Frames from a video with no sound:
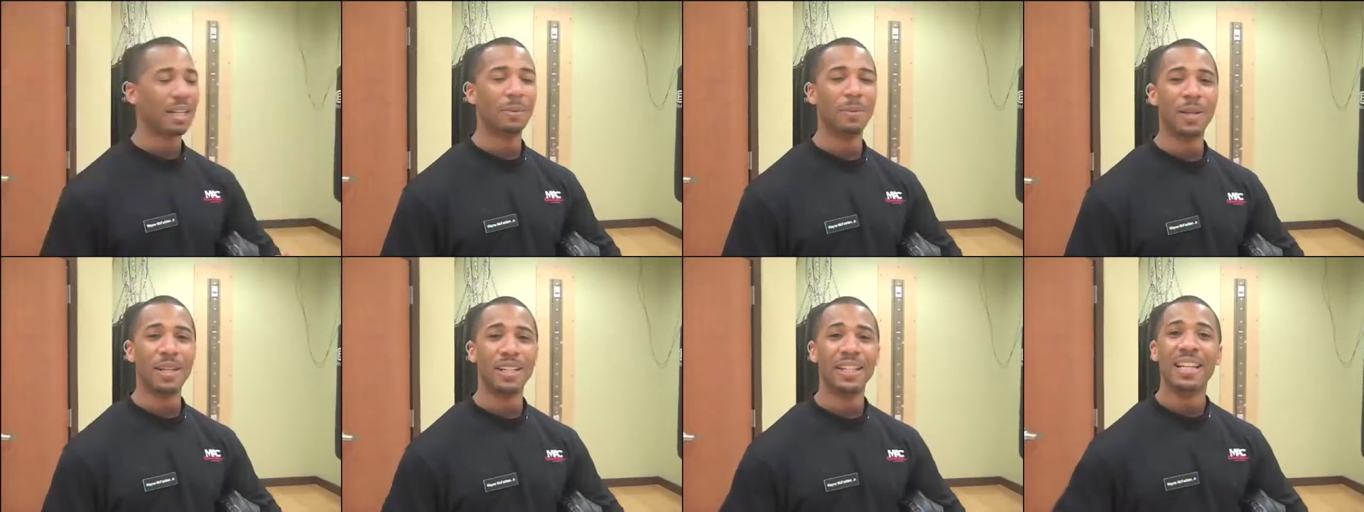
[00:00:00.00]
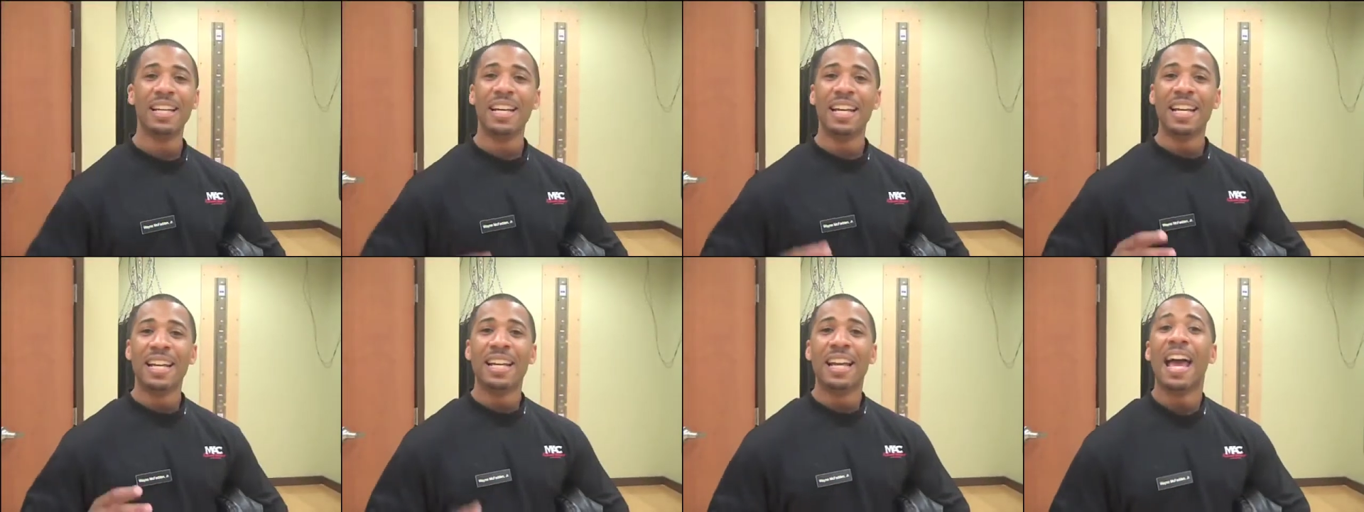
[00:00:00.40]
come in,
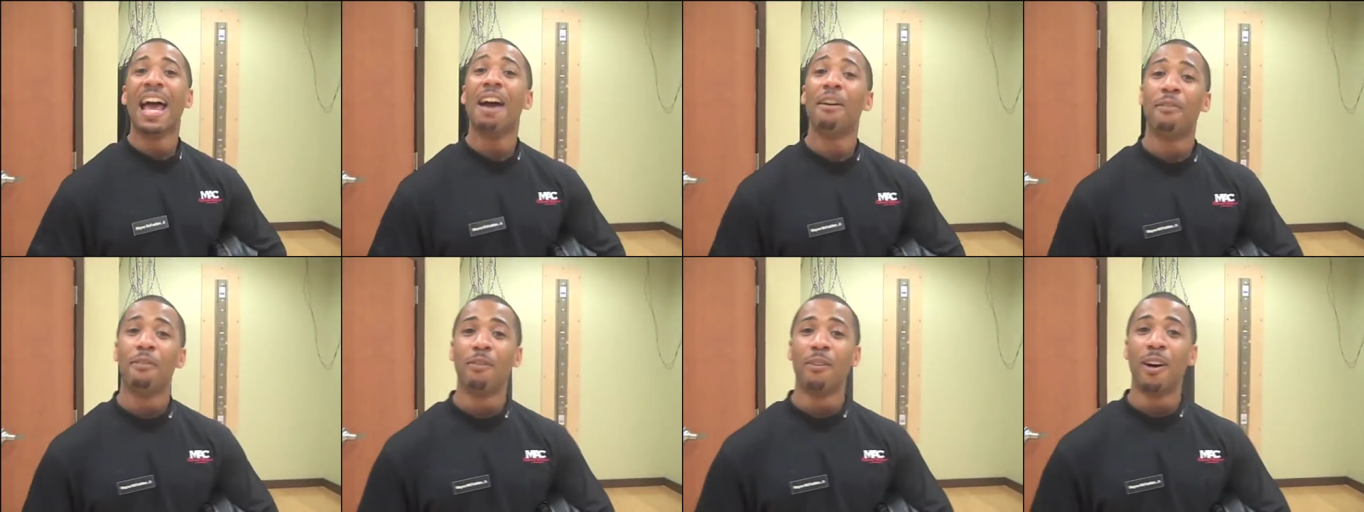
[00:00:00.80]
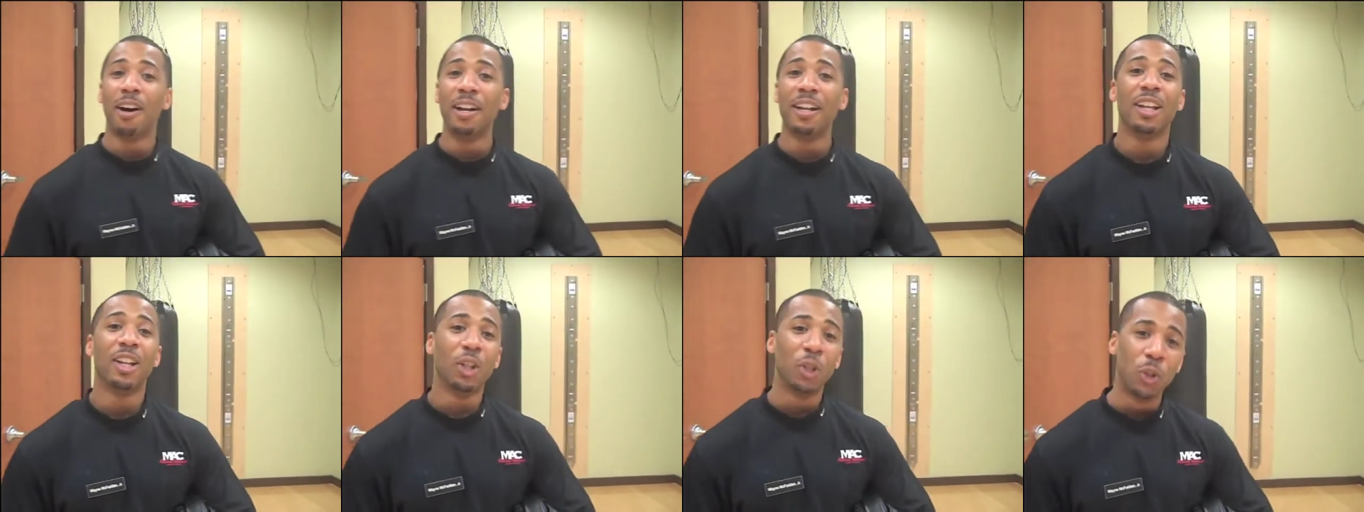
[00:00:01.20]
have fun,
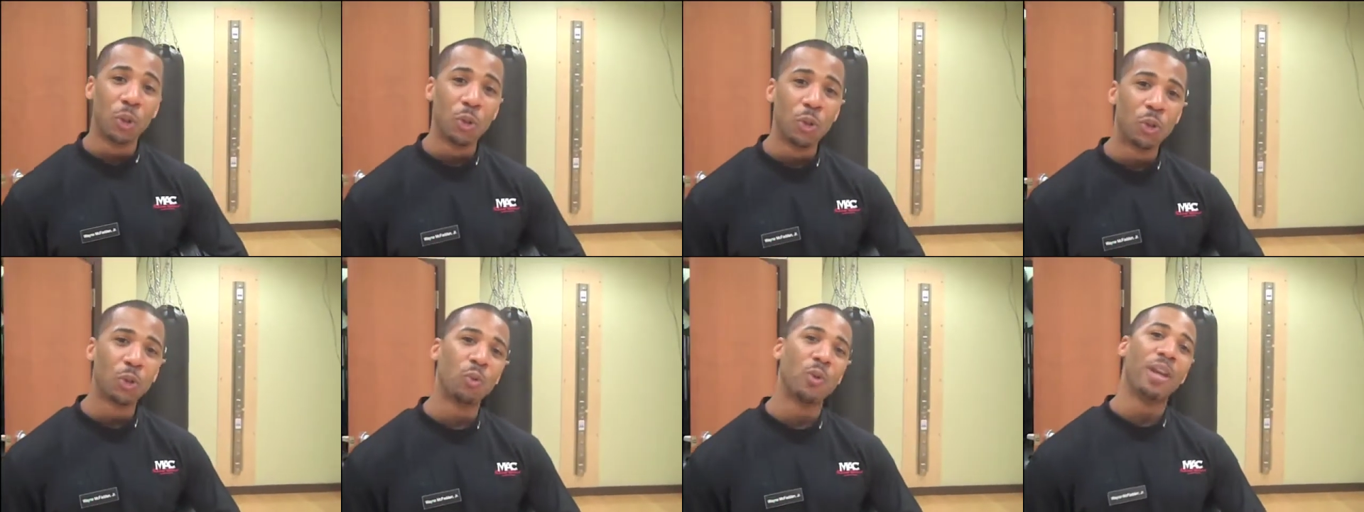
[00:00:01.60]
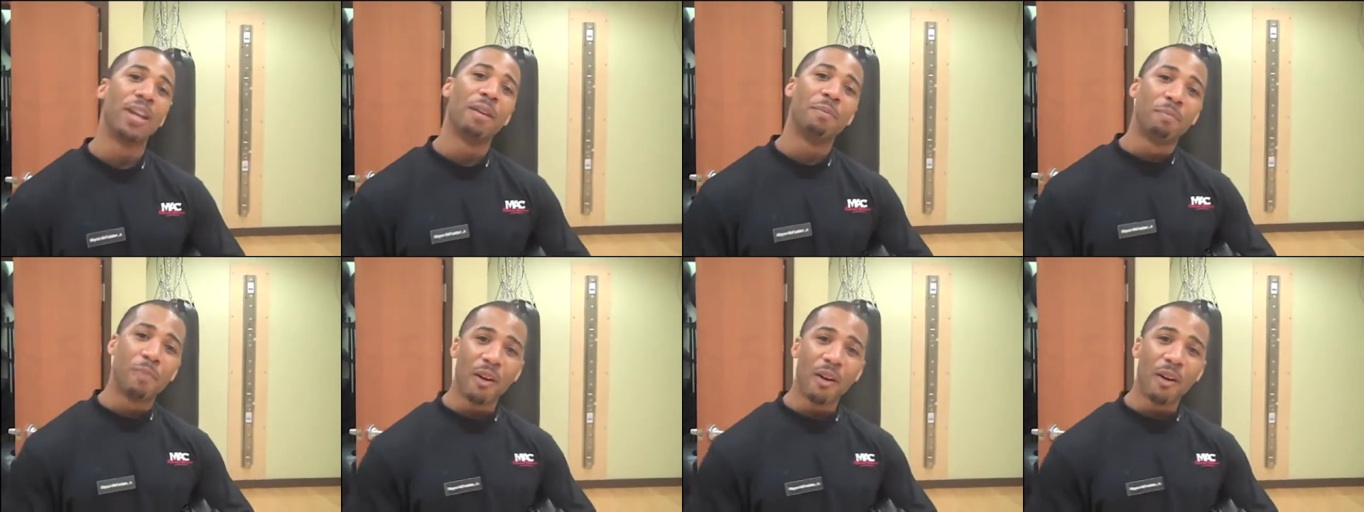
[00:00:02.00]
lose weight,